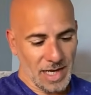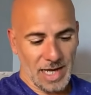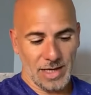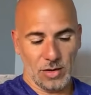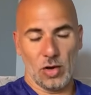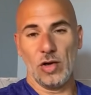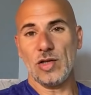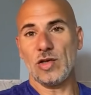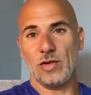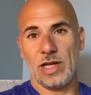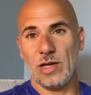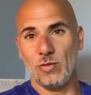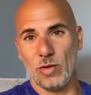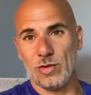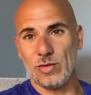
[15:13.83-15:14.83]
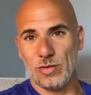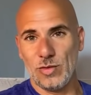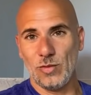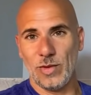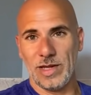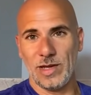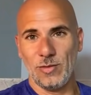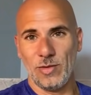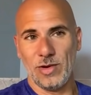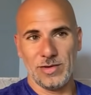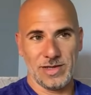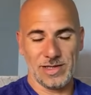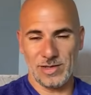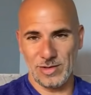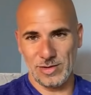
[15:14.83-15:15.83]
And also they want to do what they
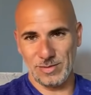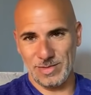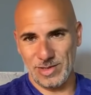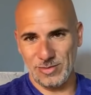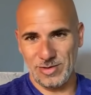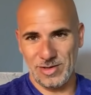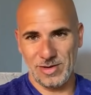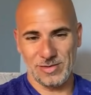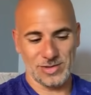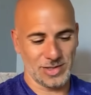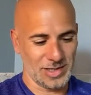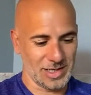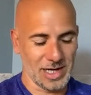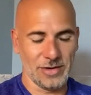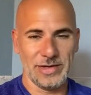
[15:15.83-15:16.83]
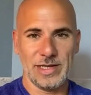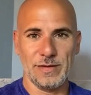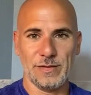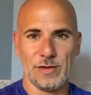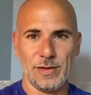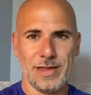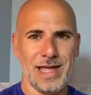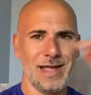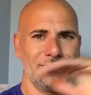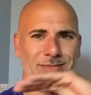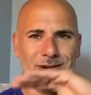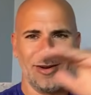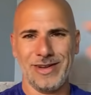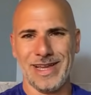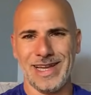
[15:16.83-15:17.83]
want. It's also masculine energy, clarity for them.
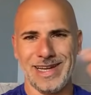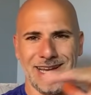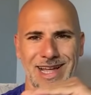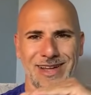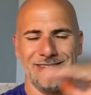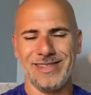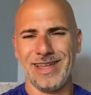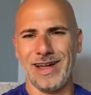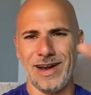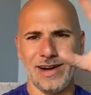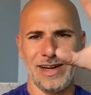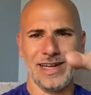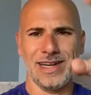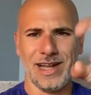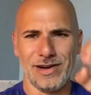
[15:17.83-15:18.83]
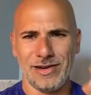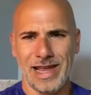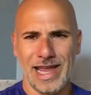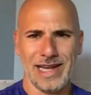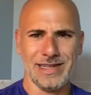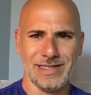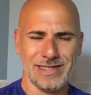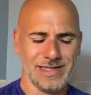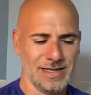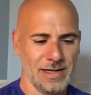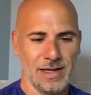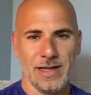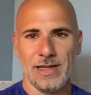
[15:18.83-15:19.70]
Okay, now they are in our hands.